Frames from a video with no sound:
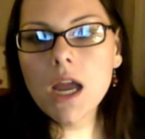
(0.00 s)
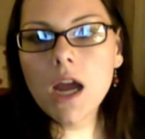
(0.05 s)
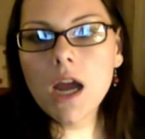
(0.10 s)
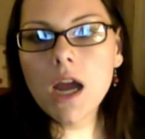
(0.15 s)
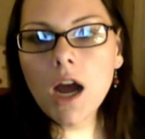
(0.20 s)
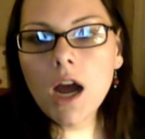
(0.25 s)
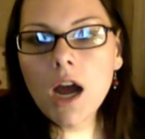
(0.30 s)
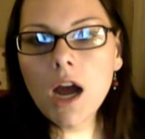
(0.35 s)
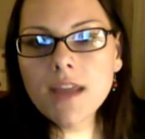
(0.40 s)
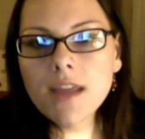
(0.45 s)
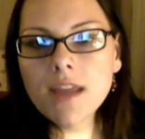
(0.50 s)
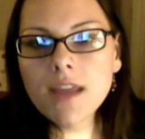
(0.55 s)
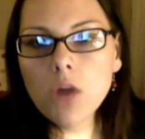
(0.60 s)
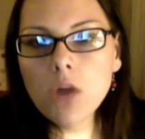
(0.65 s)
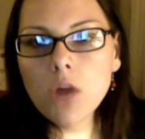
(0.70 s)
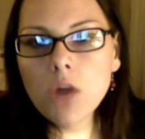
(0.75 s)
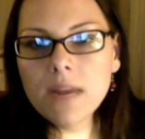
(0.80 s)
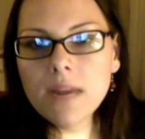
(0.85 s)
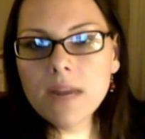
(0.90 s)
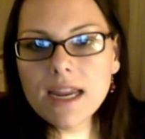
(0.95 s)
The
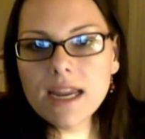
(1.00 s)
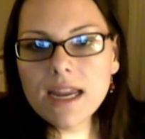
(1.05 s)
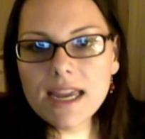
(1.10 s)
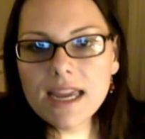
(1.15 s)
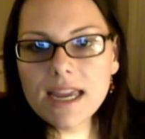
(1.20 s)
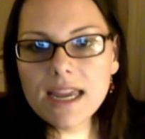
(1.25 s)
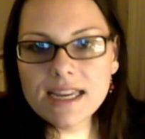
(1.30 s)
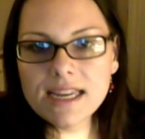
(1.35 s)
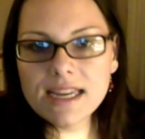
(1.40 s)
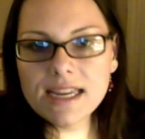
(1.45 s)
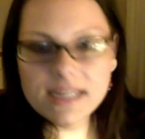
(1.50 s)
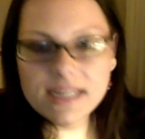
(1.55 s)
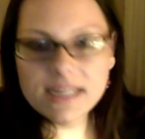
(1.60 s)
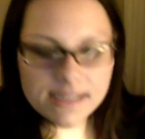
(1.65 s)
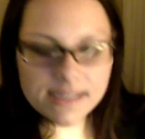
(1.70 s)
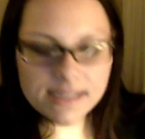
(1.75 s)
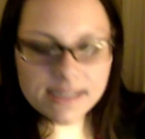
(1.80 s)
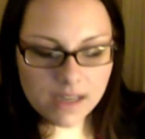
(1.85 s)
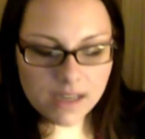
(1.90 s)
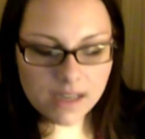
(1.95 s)
opening
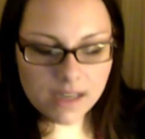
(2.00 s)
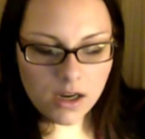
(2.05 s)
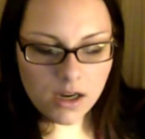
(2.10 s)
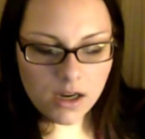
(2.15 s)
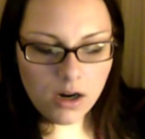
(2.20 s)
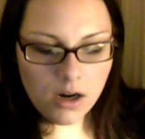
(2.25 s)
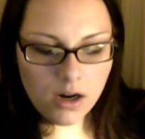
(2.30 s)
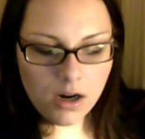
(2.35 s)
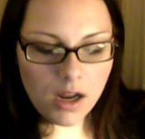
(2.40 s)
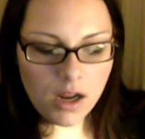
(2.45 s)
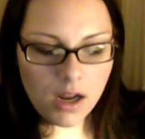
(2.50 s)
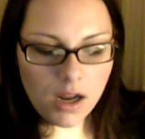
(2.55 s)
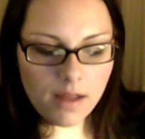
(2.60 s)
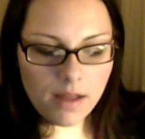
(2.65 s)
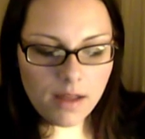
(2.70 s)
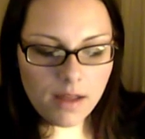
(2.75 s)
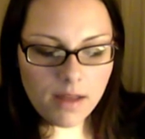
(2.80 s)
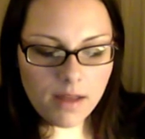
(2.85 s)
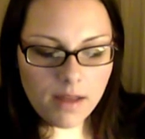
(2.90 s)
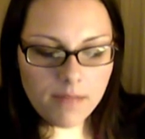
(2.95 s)
is
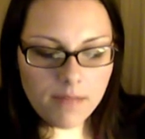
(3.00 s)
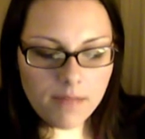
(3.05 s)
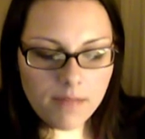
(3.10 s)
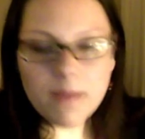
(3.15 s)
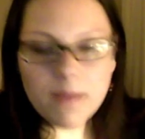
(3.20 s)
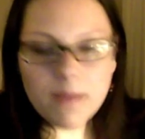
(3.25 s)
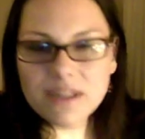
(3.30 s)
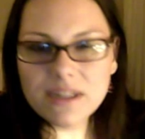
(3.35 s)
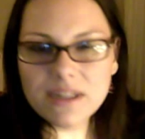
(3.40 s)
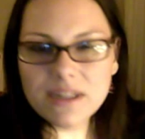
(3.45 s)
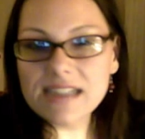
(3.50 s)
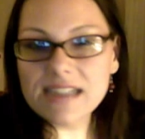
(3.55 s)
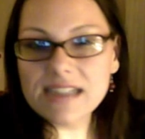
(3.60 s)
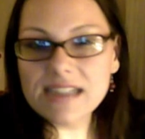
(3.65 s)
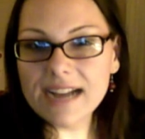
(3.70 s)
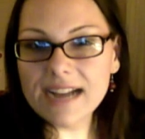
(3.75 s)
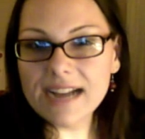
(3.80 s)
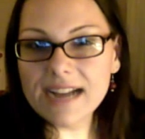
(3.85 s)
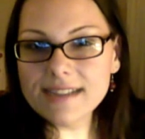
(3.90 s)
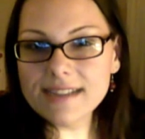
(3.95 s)
maybe the
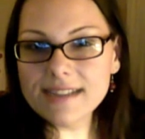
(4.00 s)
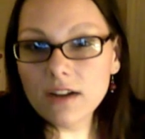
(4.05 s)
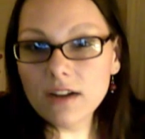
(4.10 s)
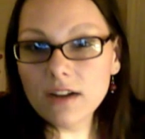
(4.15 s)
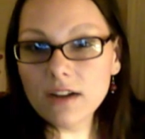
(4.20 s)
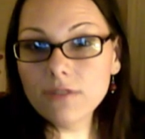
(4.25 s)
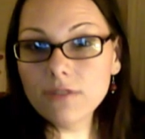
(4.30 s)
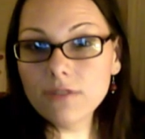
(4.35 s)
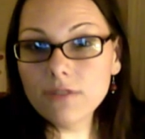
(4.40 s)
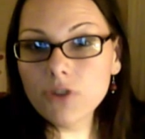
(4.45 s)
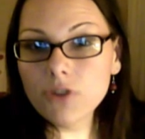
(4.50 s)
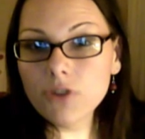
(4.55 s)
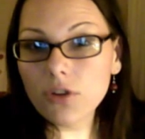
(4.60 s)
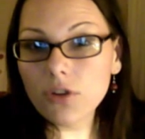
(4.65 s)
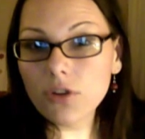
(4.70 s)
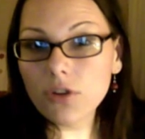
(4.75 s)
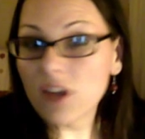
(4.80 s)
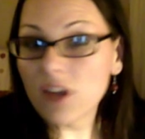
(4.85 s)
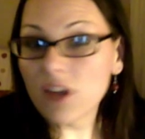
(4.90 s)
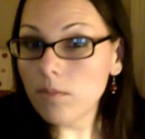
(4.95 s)
size of your
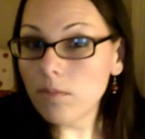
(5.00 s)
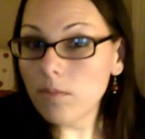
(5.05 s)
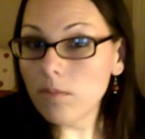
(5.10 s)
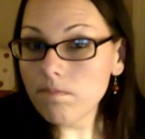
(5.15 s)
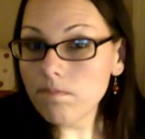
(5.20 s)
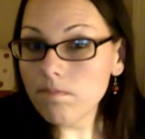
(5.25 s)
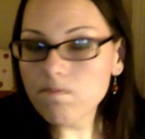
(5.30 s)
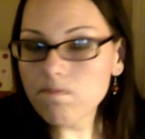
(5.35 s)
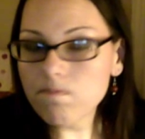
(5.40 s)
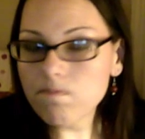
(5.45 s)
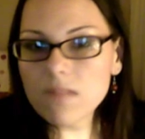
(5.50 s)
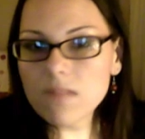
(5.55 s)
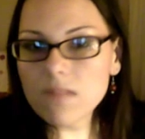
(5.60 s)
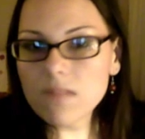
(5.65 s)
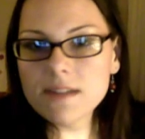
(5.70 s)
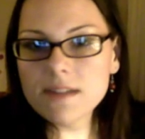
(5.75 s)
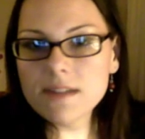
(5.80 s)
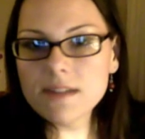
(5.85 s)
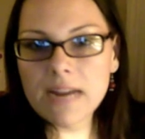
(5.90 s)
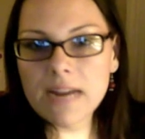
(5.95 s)
thumb,
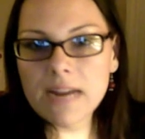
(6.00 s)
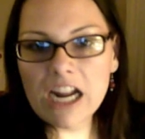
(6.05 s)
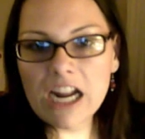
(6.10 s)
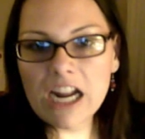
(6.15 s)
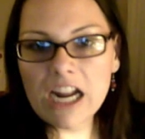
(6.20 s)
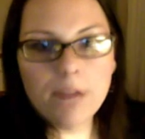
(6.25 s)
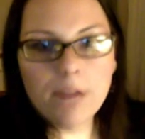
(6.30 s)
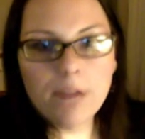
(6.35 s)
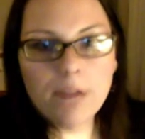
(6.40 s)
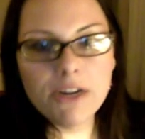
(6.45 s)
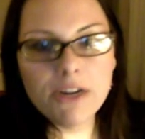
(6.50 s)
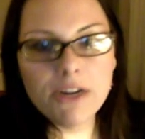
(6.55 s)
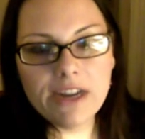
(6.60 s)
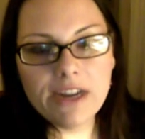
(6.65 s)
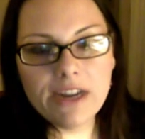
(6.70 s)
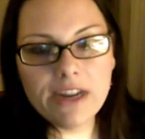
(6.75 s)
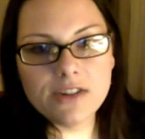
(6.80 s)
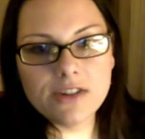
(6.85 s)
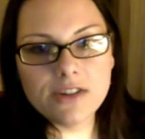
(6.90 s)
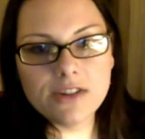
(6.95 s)
depending on how big your
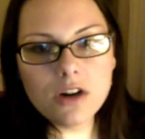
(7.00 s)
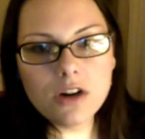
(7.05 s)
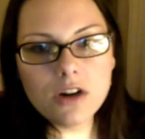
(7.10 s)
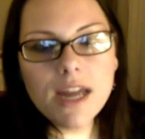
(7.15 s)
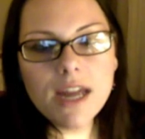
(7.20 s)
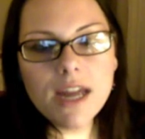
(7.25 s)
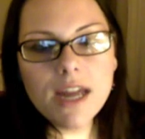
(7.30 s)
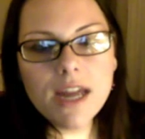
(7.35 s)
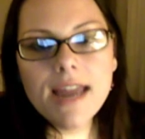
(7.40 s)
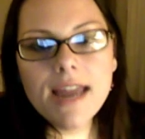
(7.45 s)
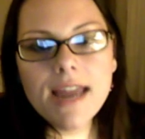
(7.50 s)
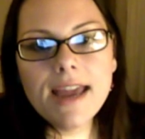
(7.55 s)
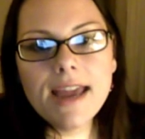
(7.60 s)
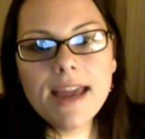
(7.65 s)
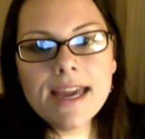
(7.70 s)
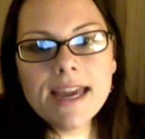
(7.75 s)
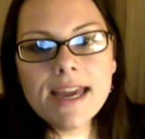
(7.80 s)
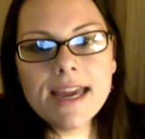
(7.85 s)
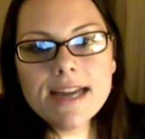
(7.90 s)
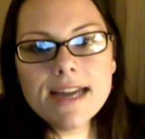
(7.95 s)
hands are.
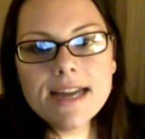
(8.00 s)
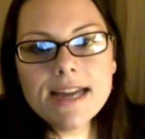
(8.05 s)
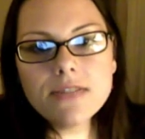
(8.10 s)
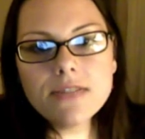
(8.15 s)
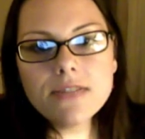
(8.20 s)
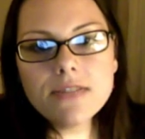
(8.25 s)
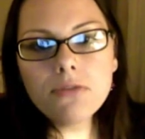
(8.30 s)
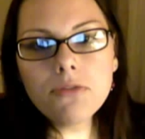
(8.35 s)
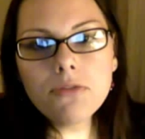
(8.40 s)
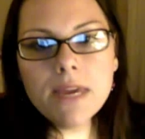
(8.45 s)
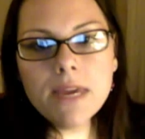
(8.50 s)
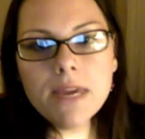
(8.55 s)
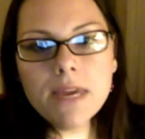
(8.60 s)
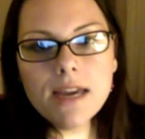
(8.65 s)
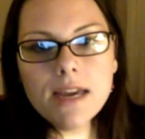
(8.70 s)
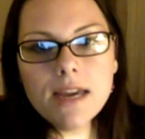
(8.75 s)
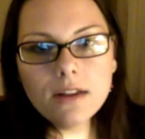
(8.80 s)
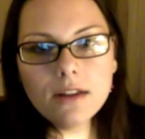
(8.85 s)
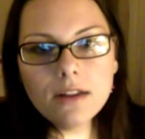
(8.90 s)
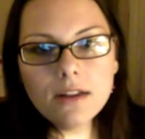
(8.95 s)
And for
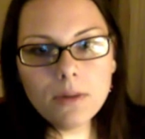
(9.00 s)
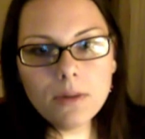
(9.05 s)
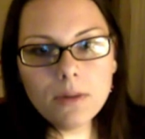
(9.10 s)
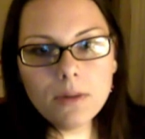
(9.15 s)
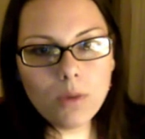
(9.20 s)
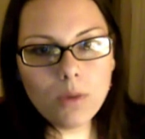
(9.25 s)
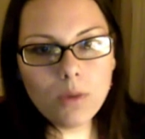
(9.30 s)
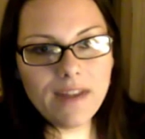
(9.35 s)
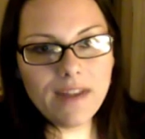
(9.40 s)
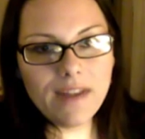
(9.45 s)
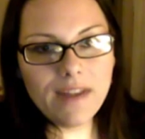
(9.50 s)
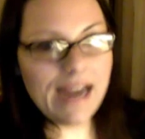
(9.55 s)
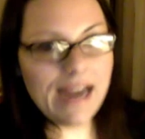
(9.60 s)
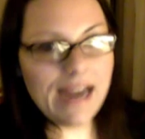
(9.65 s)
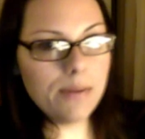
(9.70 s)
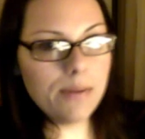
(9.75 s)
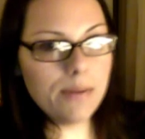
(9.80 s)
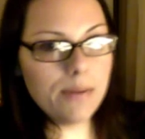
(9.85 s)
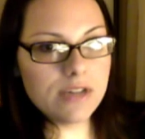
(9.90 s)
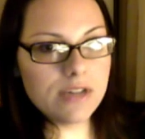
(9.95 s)
me, a little bit more than
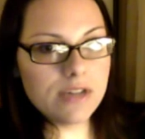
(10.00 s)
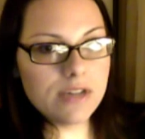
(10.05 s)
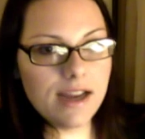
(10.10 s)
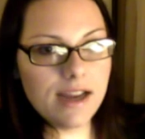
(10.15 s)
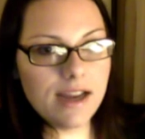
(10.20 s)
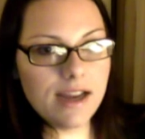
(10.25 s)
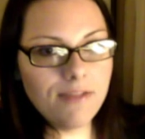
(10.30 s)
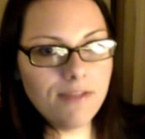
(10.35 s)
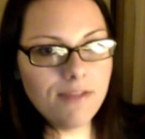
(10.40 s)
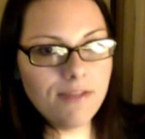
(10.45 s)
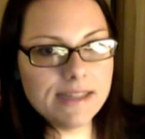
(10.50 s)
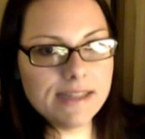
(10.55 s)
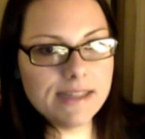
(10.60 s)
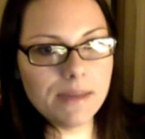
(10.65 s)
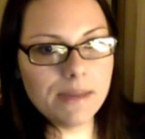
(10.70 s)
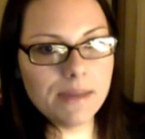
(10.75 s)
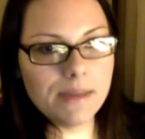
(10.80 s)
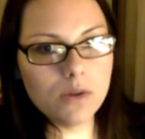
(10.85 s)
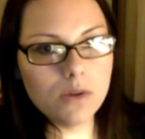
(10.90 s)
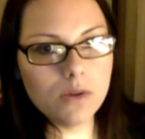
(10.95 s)
80% of my
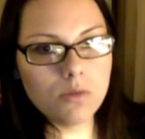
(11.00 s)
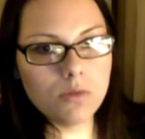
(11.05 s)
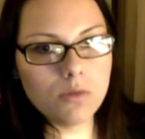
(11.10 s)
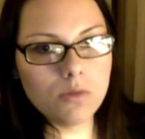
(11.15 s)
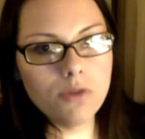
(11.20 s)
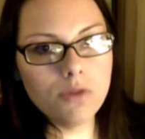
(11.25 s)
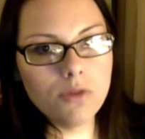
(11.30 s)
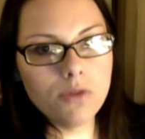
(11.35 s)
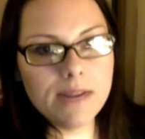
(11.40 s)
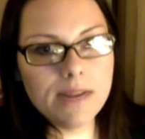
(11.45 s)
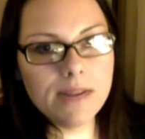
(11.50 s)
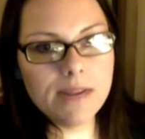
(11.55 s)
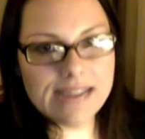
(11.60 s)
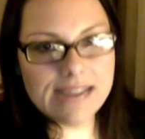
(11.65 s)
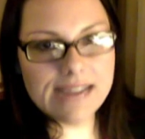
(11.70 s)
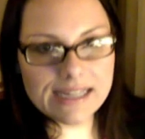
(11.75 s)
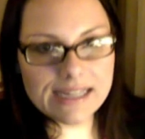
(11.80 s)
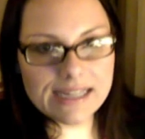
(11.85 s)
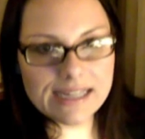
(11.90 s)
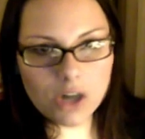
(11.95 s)
stomach was removed because I
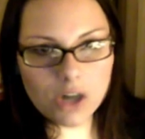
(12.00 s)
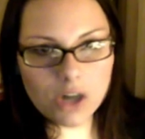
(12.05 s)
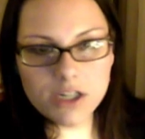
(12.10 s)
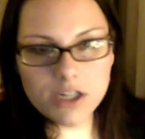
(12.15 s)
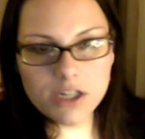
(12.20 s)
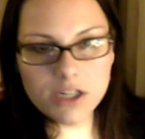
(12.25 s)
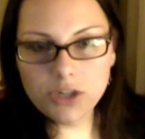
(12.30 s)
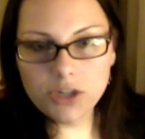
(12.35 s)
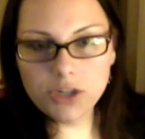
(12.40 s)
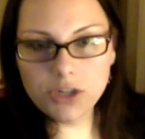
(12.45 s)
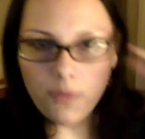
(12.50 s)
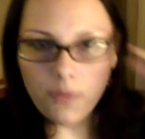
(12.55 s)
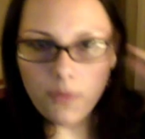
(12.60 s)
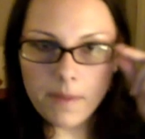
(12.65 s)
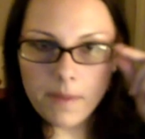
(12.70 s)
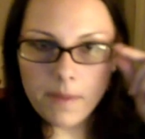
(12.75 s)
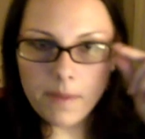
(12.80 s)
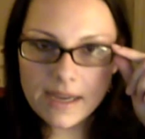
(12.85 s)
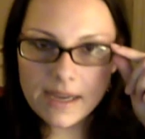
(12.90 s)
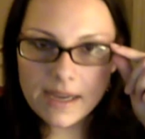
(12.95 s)
had scar tissue from the
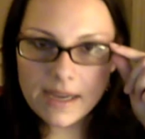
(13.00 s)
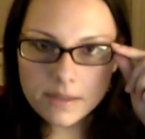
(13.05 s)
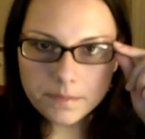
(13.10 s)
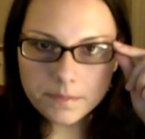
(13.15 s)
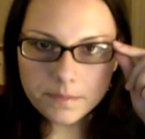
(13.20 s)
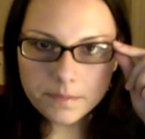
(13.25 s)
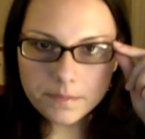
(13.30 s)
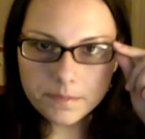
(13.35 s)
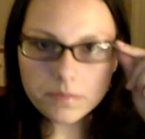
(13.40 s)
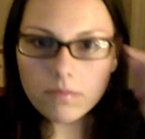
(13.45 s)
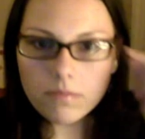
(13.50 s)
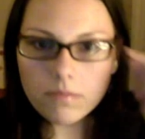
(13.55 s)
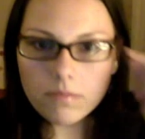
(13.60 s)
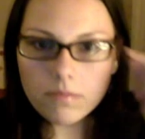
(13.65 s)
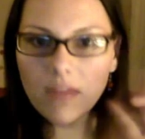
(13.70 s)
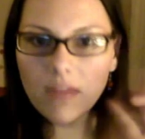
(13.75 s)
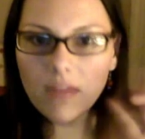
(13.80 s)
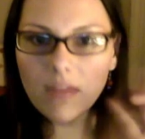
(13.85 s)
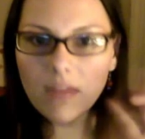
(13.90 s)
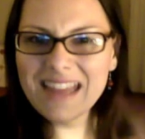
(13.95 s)
band.
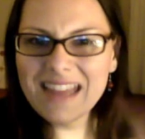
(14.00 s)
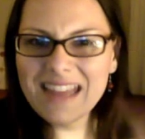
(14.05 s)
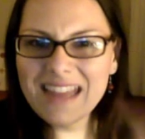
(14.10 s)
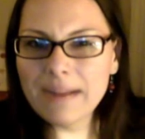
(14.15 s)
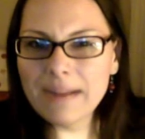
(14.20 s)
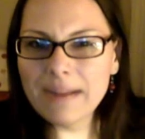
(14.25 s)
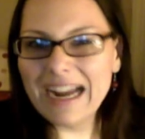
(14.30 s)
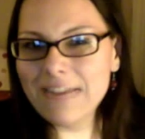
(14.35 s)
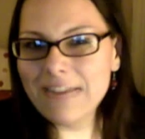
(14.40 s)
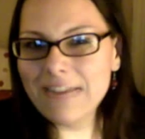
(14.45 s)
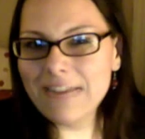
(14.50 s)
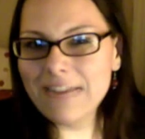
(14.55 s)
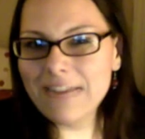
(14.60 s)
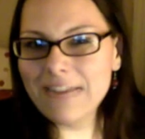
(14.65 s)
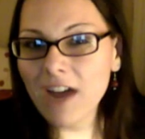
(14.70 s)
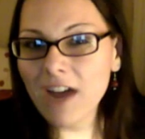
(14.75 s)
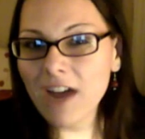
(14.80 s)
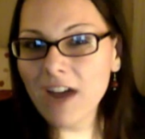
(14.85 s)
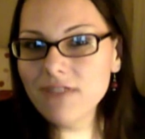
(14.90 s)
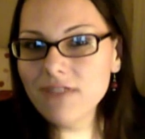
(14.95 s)
I think about
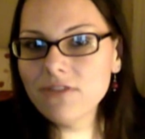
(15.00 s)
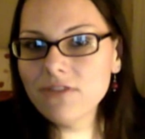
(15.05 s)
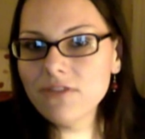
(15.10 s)
85%